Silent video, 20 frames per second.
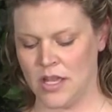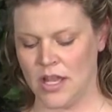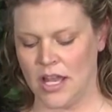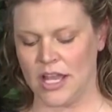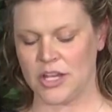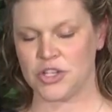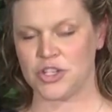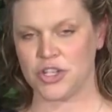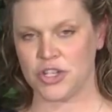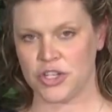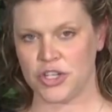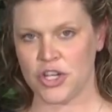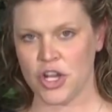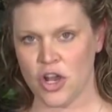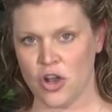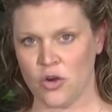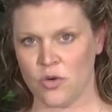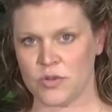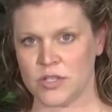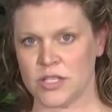I should
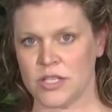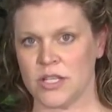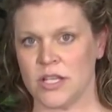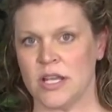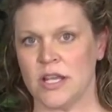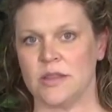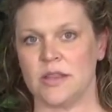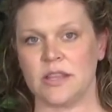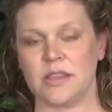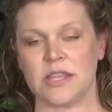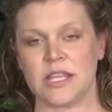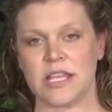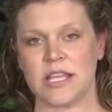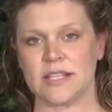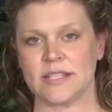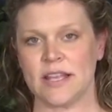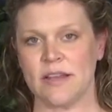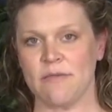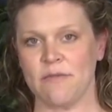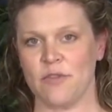note that
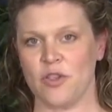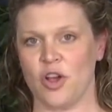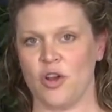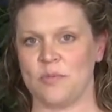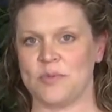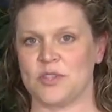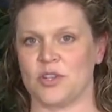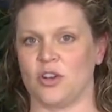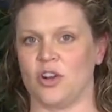these envelopes